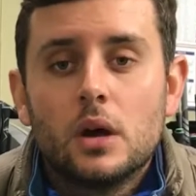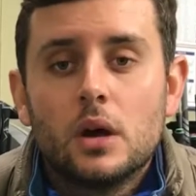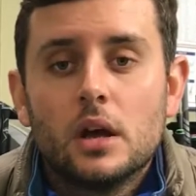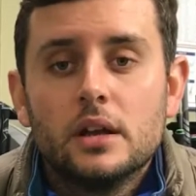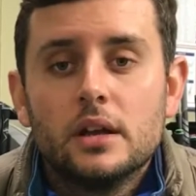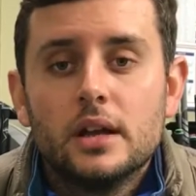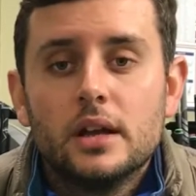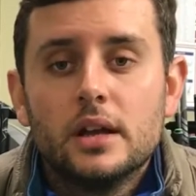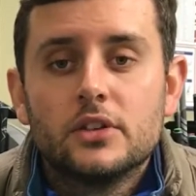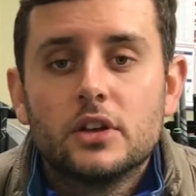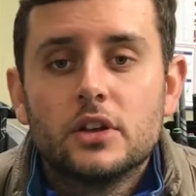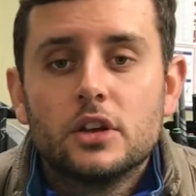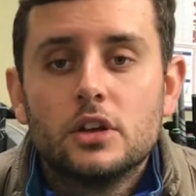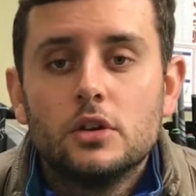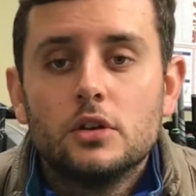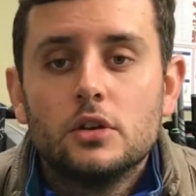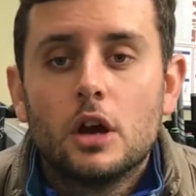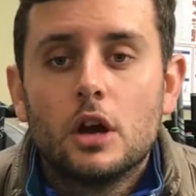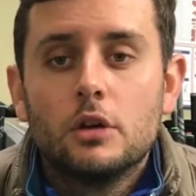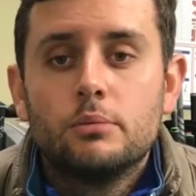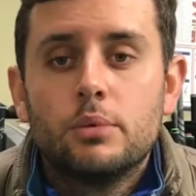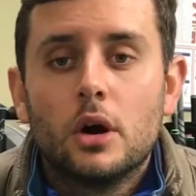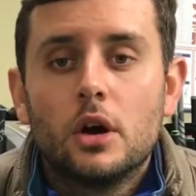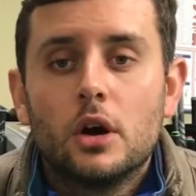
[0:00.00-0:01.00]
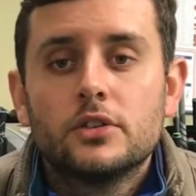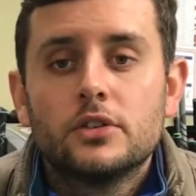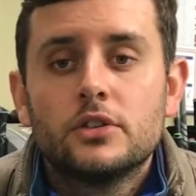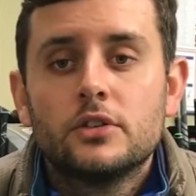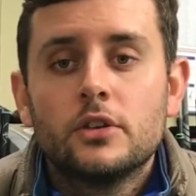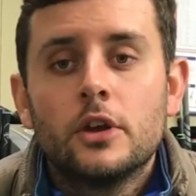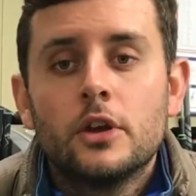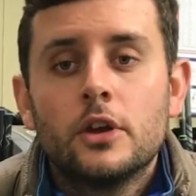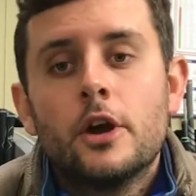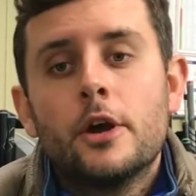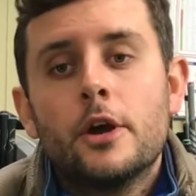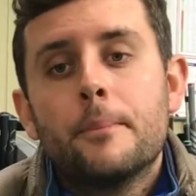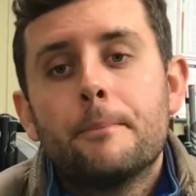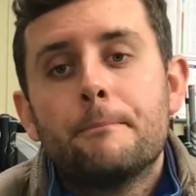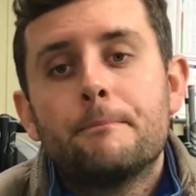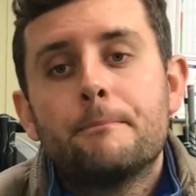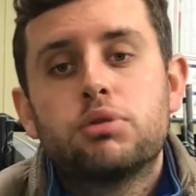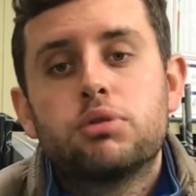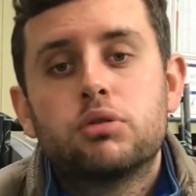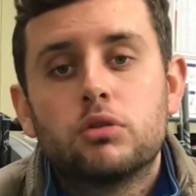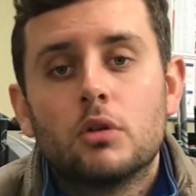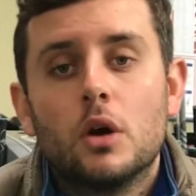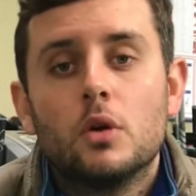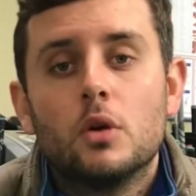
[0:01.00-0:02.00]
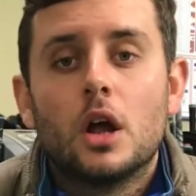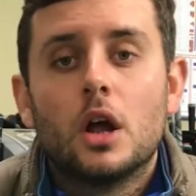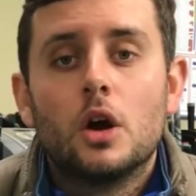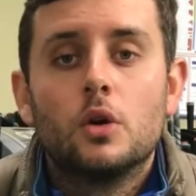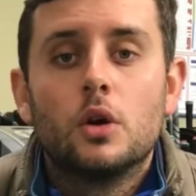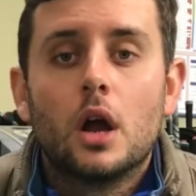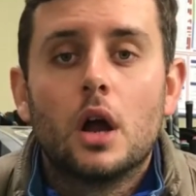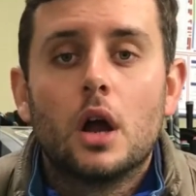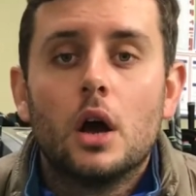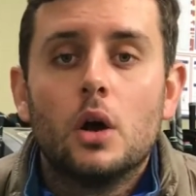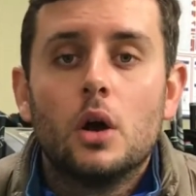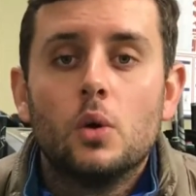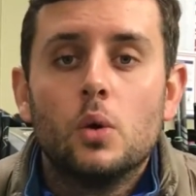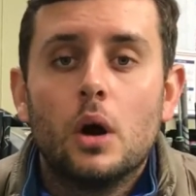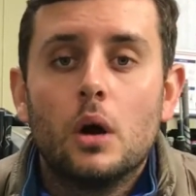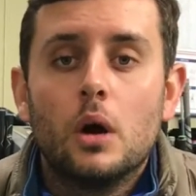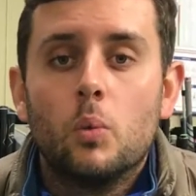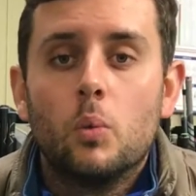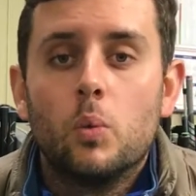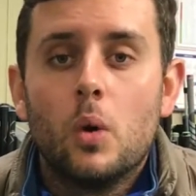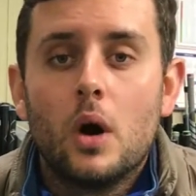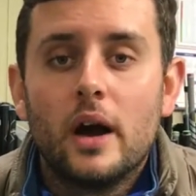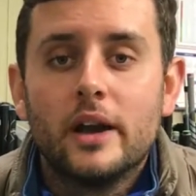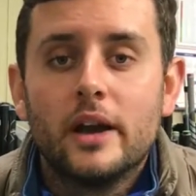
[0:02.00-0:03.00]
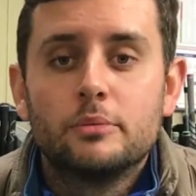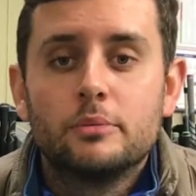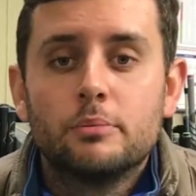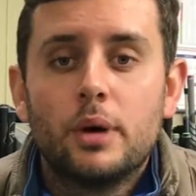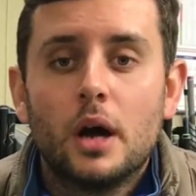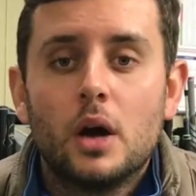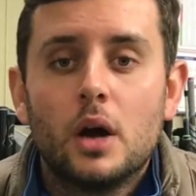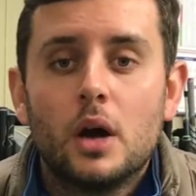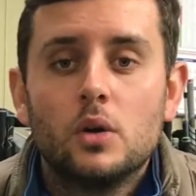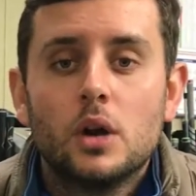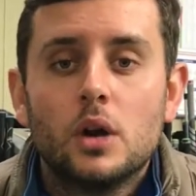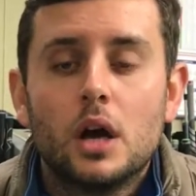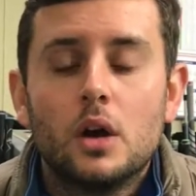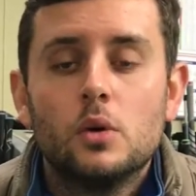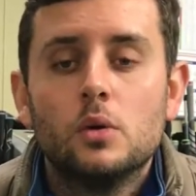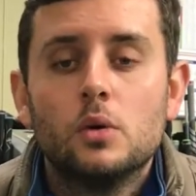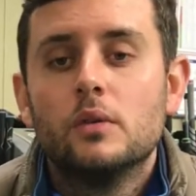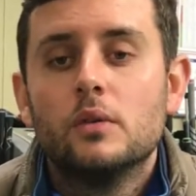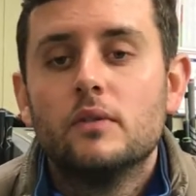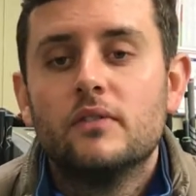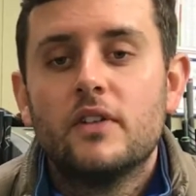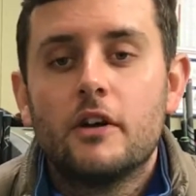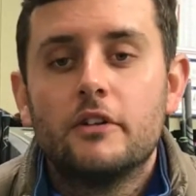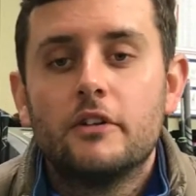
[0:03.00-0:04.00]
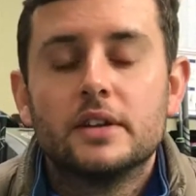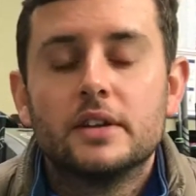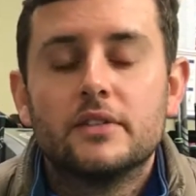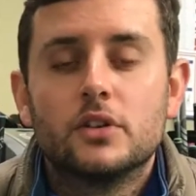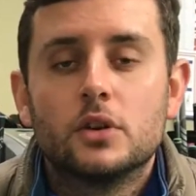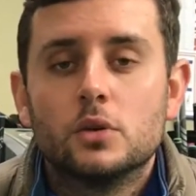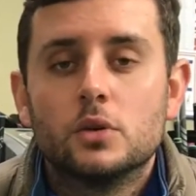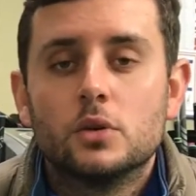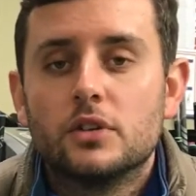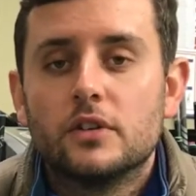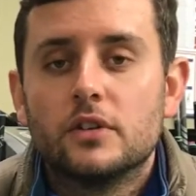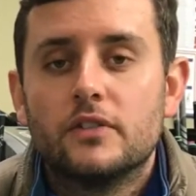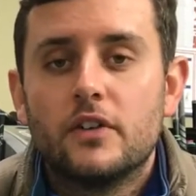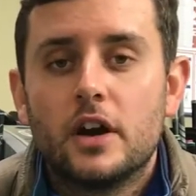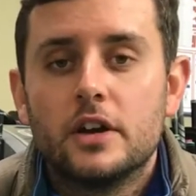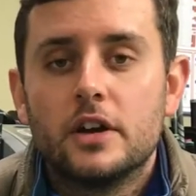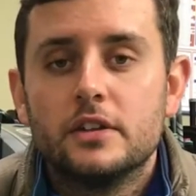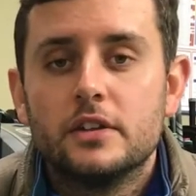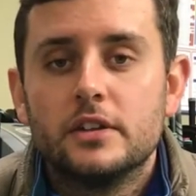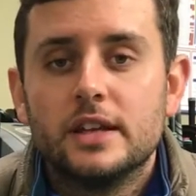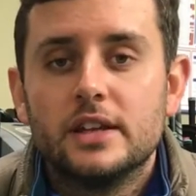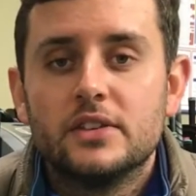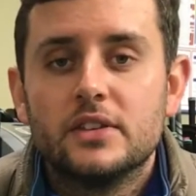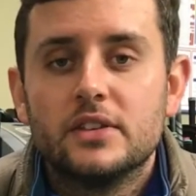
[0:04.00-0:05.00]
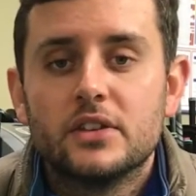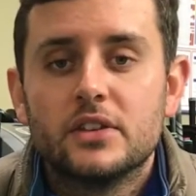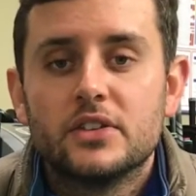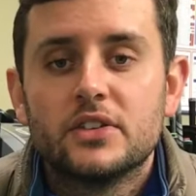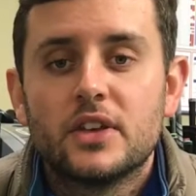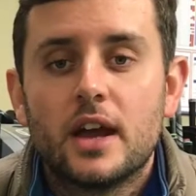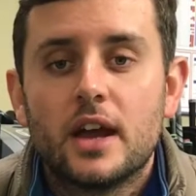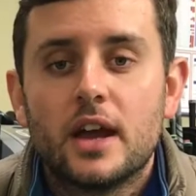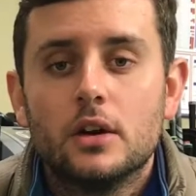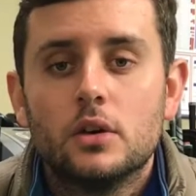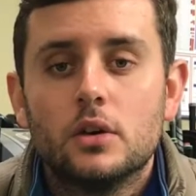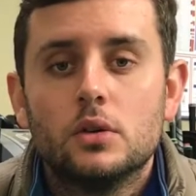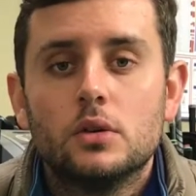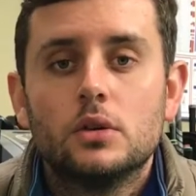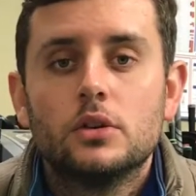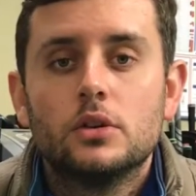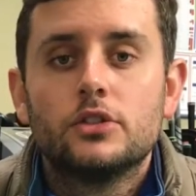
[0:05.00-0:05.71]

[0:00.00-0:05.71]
one is a Hugo Boss Pro Logo White Polo. Very difficult to find these in the sale.